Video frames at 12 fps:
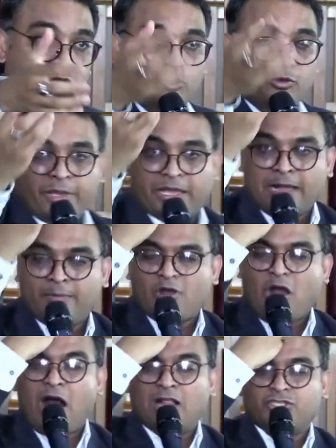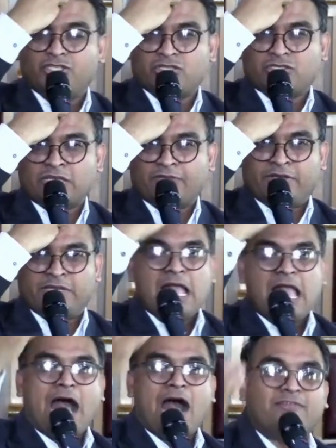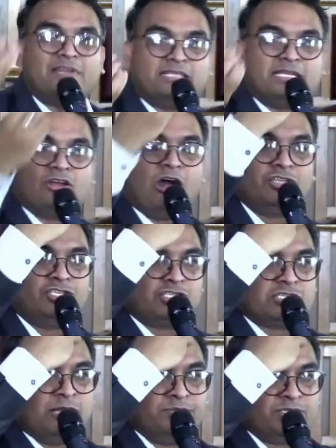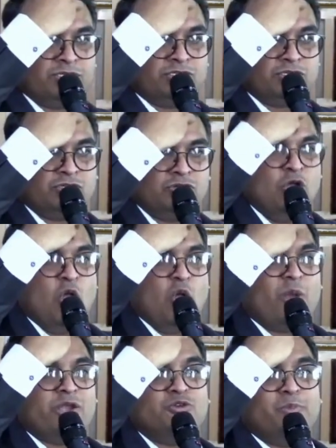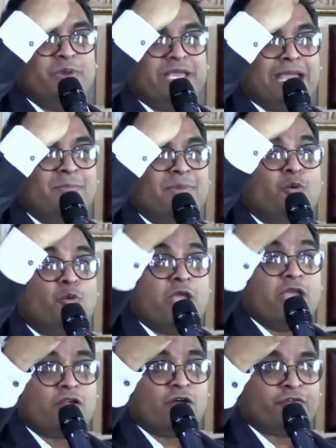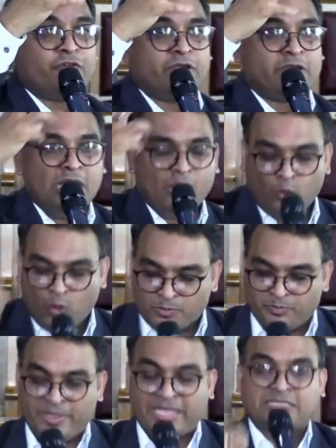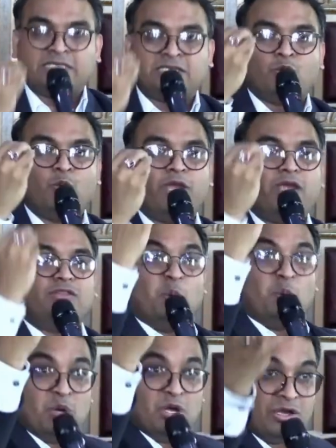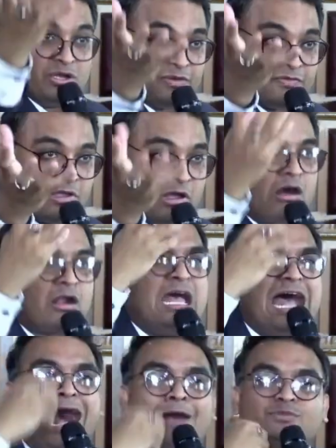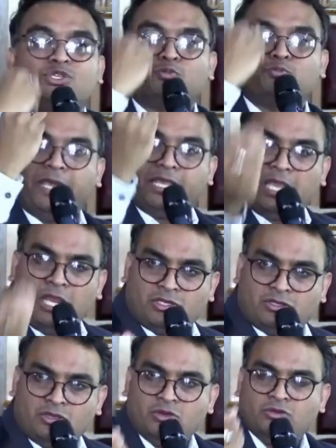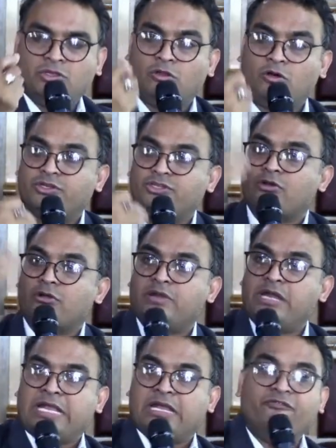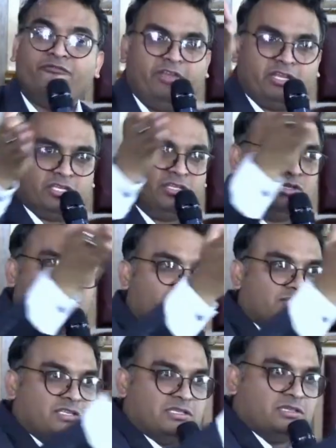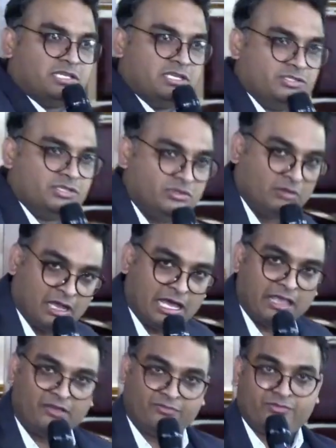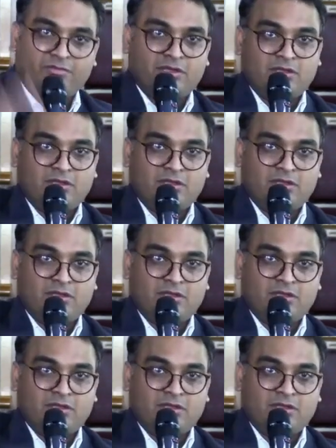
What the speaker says: You become conscious of it. How does that conscience come into you? When you become aware of it. What makes it aware? The word of God. I'm speaking to you. The Lord is already convicting you of certain things in your life.